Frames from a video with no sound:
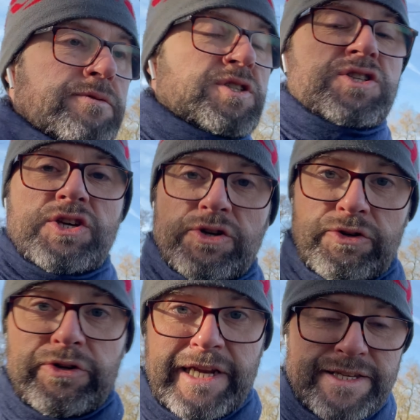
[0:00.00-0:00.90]

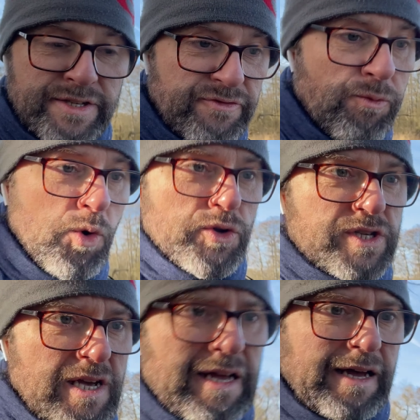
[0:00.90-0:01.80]
2 litres of
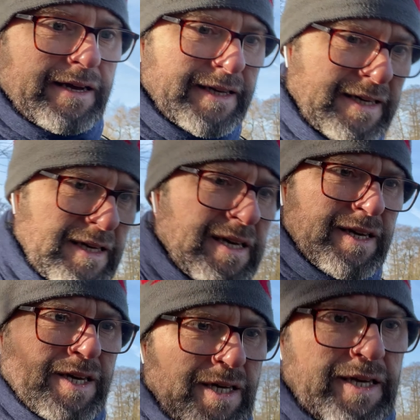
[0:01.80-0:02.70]
water,
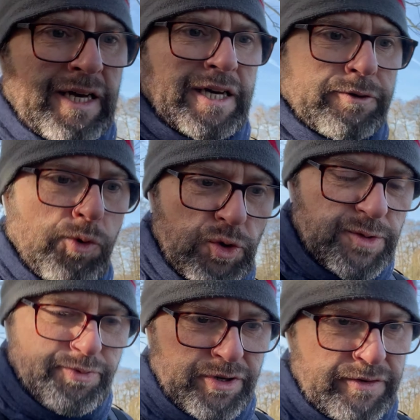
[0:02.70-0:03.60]

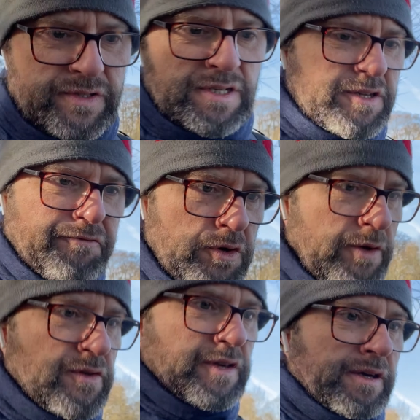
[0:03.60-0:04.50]
waterproofs, just a few
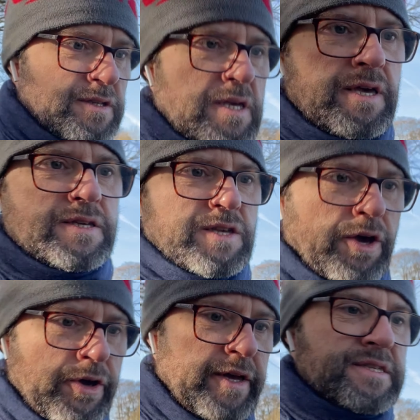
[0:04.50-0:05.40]
other things.
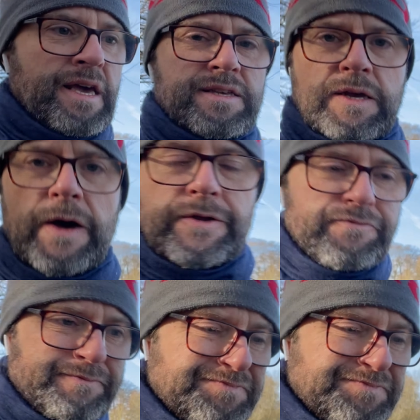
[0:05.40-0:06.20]
So I'd say it's kind of